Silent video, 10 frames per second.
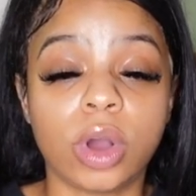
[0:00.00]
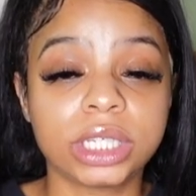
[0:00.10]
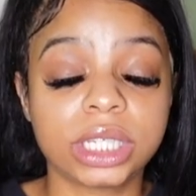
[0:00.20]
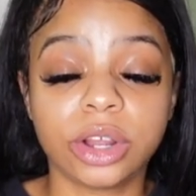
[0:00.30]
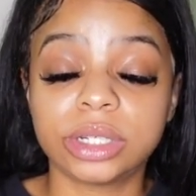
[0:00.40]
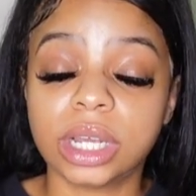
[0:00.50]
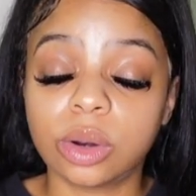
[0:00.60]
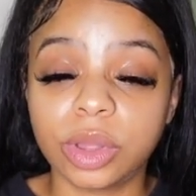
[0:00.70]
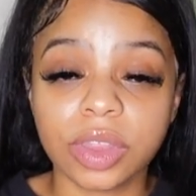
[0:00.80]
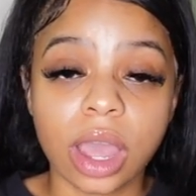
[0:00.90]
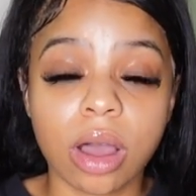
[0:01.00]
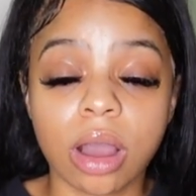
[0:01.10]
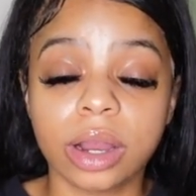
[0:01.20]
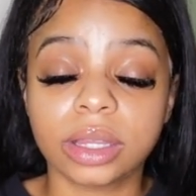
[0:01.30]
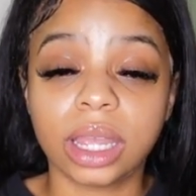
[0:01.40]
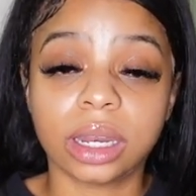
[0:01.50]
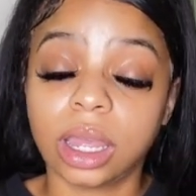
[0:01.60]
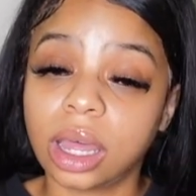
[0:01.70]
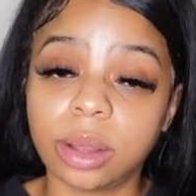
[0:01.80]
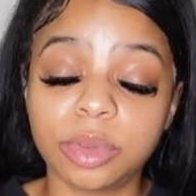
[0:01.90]
once they're done with that card, they can
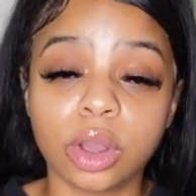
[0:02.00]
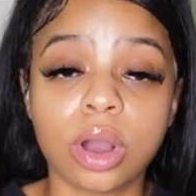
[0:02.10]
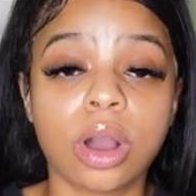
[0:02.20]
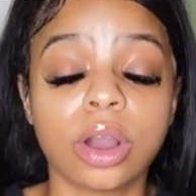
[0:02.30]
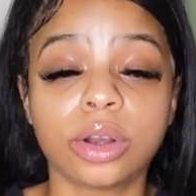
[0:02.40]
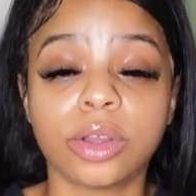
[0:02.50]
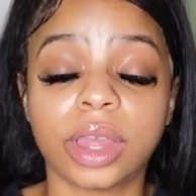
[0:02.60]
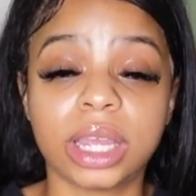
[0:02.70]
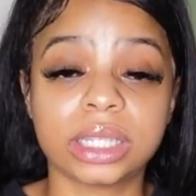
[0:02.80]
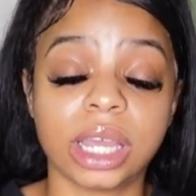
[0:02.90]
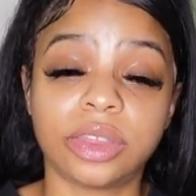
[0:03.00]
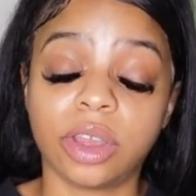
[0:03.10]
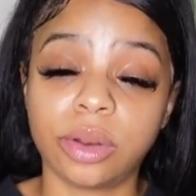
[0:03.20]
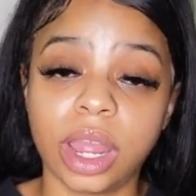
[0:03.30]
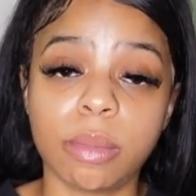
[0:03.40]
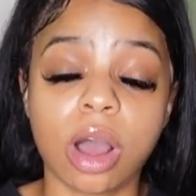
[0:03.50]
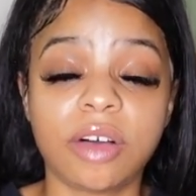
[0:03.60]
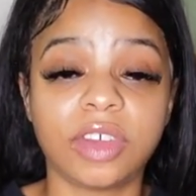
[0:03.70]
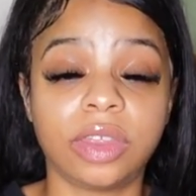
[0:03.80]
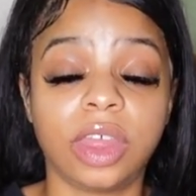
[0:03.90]
cut up their card or they can take their name
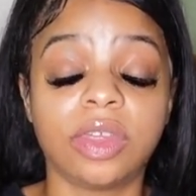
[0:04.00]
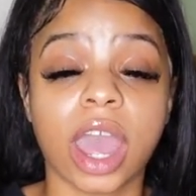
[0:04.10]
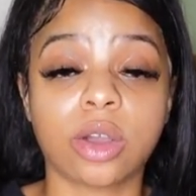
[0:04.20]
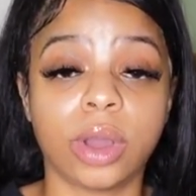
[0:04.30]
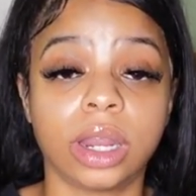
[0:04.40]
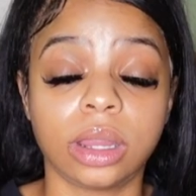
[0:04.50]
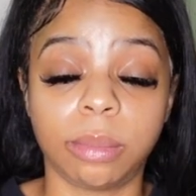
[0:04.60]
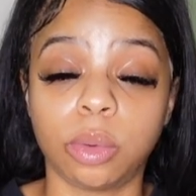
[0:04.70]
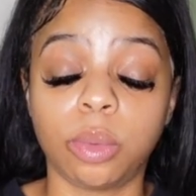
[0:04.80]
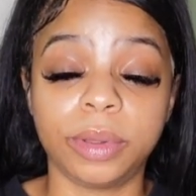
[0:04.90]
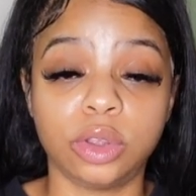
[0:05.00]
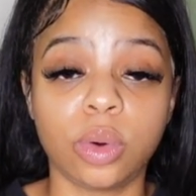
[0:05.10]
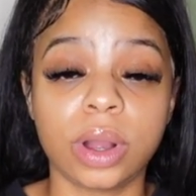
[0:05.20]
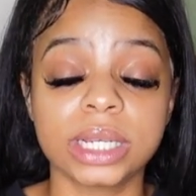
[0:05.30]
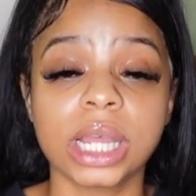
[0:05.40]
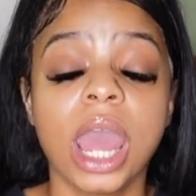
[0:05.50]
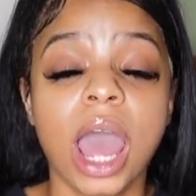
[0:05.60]
off, and then that credit limit will be yours.